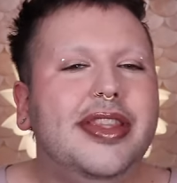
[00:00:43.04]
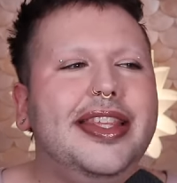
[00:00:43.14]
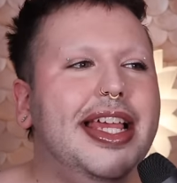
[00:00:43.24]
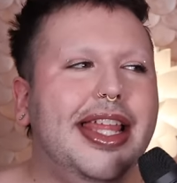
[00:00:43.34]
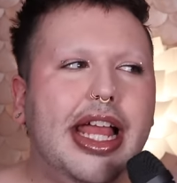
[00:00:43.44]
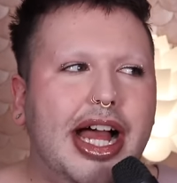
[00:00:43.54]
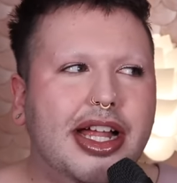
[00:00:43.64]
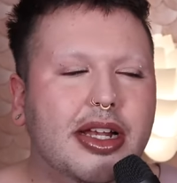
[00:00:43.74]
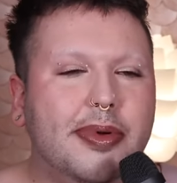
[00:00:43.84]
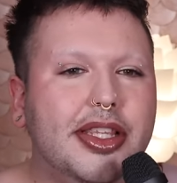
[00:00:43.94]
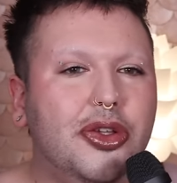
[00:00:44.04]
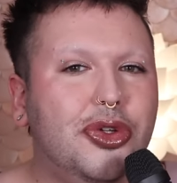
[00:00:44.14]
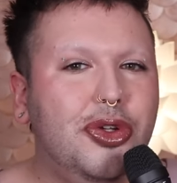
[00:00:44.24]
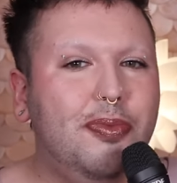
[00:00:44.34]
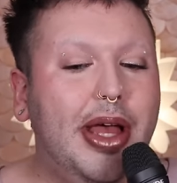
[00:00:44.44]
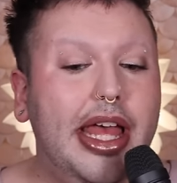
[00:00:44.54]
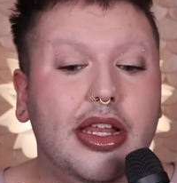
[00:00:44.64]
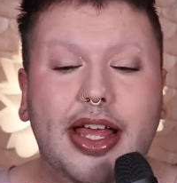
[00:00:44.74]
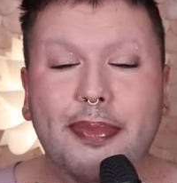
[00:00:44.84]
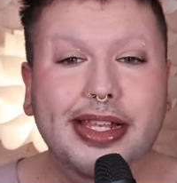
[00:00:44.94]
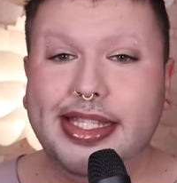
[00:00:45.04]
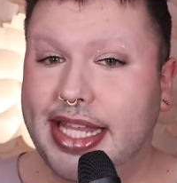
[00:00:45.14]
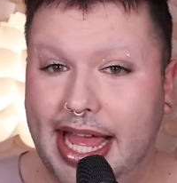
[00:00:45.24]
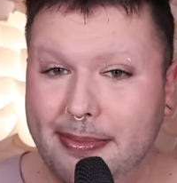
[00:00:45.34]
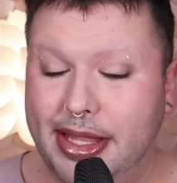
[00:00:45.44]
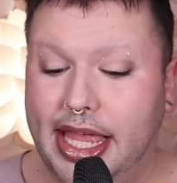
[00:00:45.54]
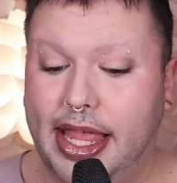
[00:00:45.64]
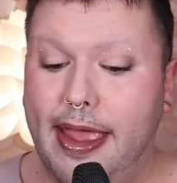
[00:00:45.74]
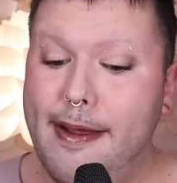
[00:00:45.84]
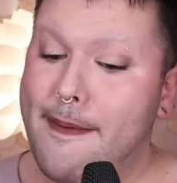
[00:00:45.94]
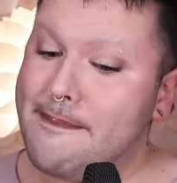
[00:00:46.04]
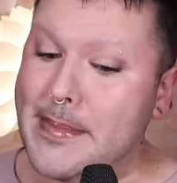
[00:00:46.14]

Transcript: That's not like 100% true, but I've been dabbling and